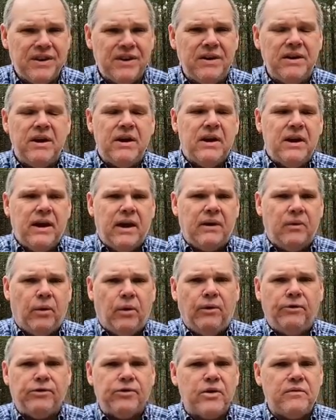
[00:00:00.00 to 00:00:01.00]
done and
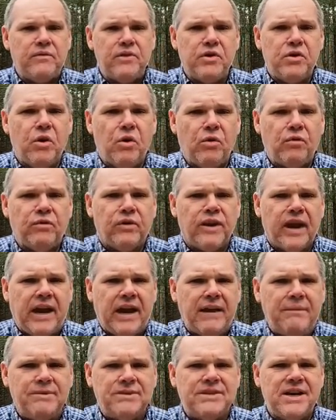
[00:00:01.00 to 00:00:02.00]
also if you go over
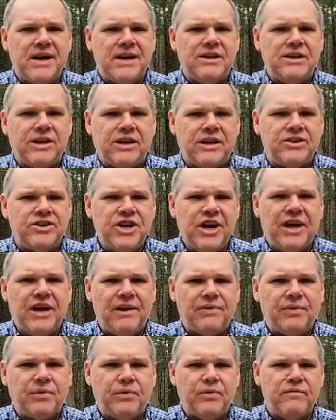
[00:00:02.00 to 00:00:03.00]
to Amazon, you can check
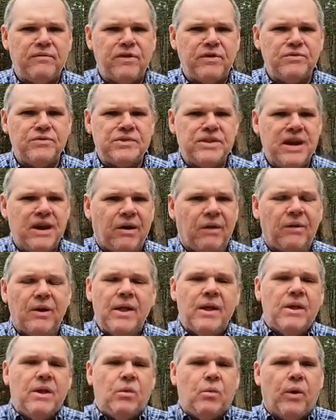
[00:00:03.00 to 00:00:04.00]
out the reviews there.
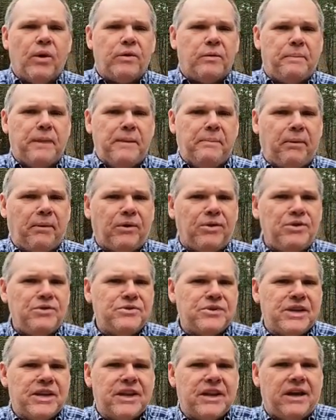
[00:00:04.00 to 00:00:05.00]
Whether people are
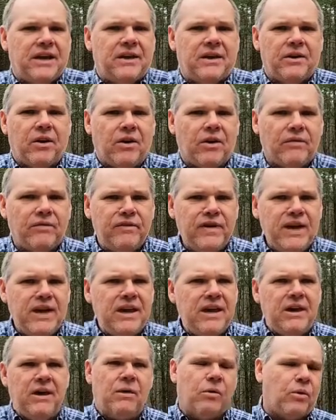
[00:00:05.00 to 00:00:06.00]
using it in an
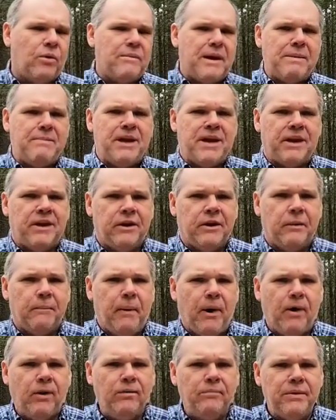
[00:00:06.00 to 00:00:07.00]
RV or maybe in an
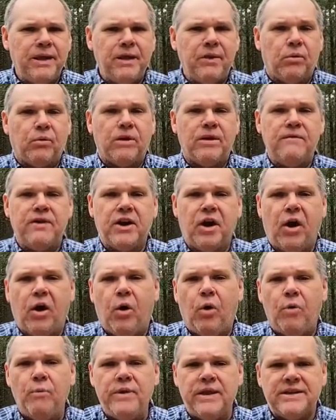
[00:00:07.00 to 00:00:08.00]
apartment or even a
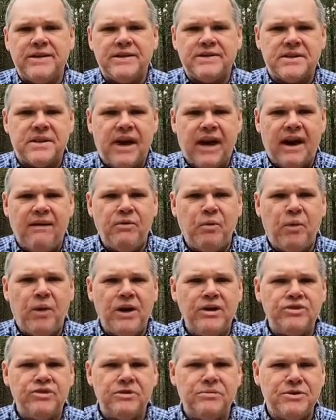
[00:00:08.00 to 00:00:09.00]
home that doesn't have a
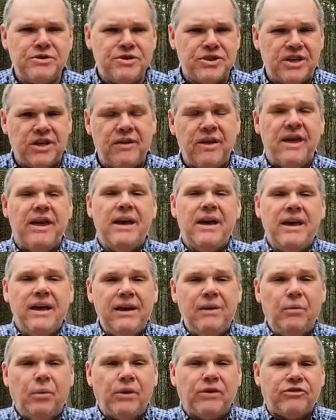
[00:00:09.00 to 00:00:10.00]
washing machine,
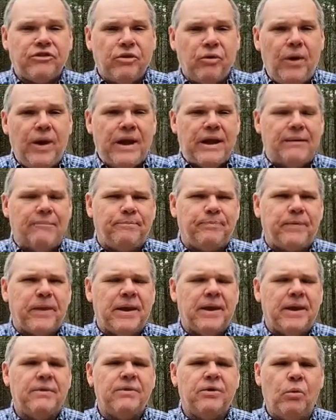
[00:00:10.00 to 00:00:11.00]
it works great.
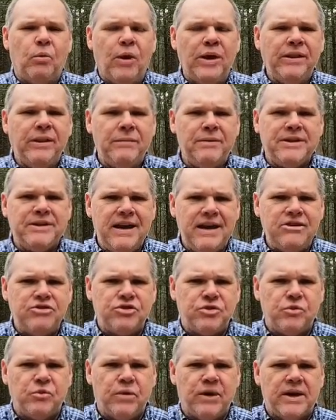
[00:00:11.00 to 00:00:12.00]
The one
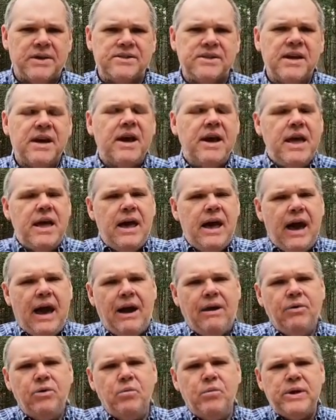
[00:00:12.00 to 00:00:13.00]
limitation was
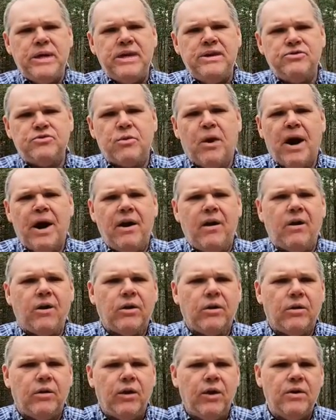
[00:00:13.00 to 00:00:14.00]
how do we dry
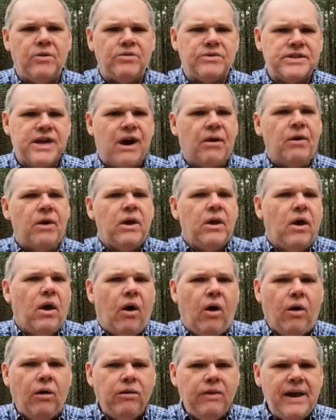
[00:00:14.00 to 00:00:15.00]
our clothes? Now,
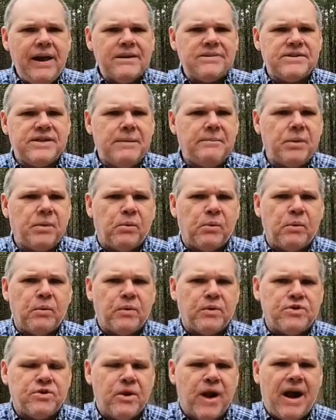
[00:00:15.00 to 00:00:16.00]
all last summer when we
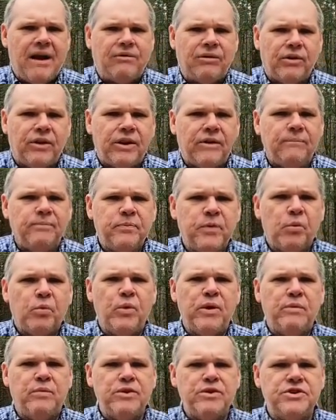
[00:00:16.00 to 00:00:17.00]
were traveling,
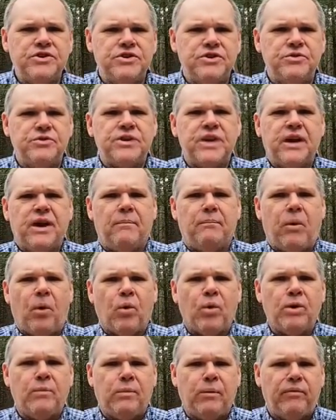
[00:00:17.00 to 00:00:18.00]
we were just using a
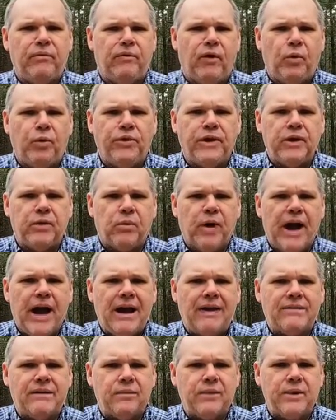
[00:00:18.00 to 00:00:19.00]
portable folding
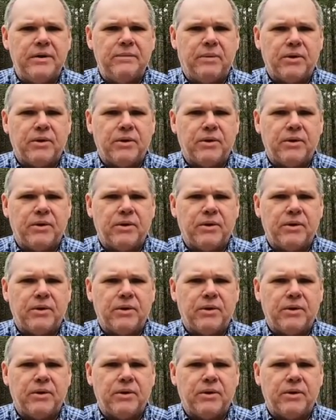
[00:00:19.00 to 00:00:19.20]
rack that we